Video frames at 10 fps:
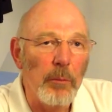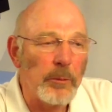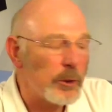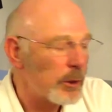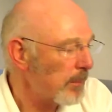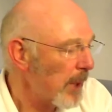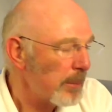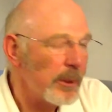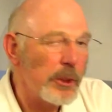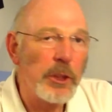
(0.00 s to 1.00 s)
some
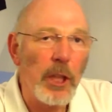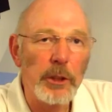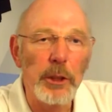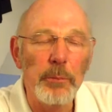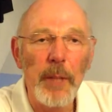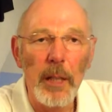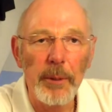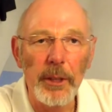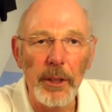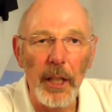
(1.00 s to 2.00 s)
mappers started
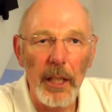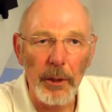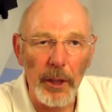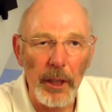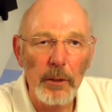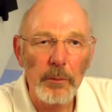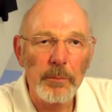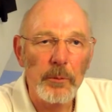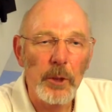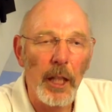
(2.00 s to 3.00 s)
mapping the area,
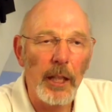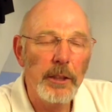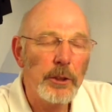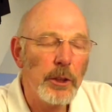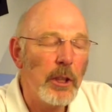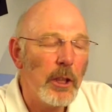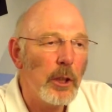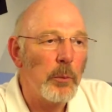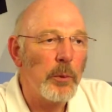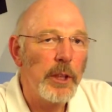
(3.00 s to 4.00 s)
and
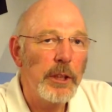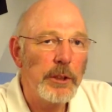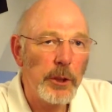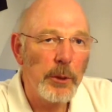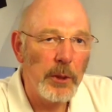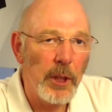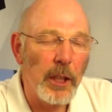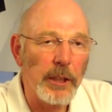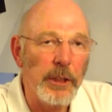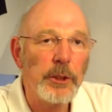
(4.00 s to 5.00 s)
within 2
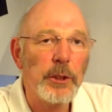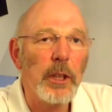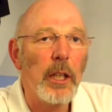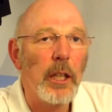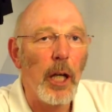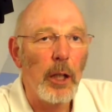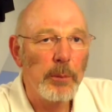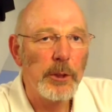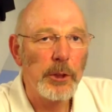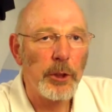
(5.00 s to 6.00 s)
days
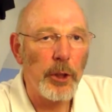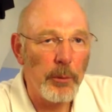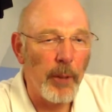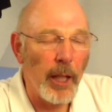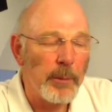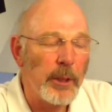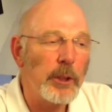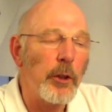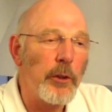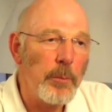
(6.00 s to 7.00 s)
OpenStreetMap had
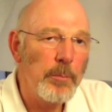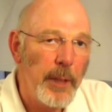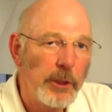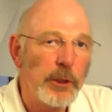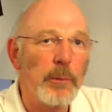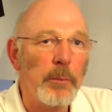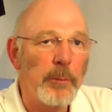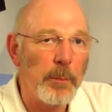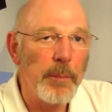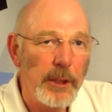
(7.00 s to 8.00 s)
got the
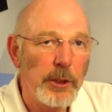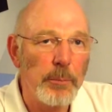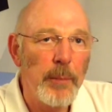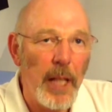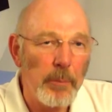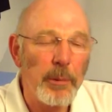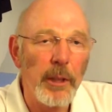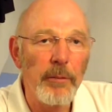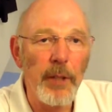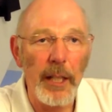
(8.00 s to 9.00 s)
best map
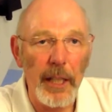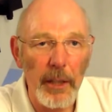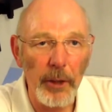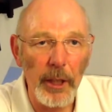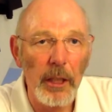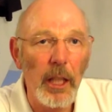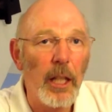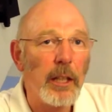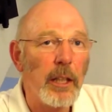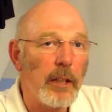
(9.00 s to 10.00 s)
of that area
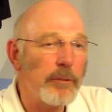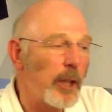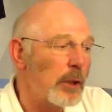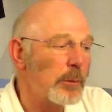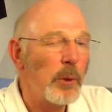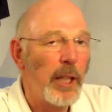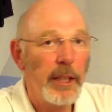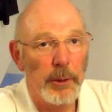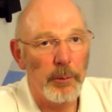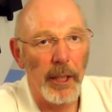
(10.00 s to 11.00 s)
available
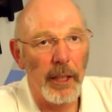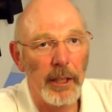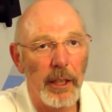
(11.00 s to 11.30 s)
anywhere.